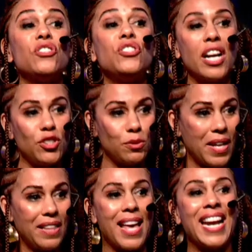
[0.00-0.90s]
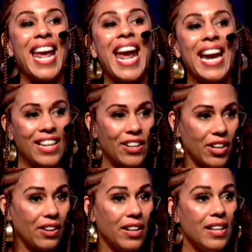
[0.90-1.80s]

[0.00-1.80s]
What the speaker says: judgment, that anger,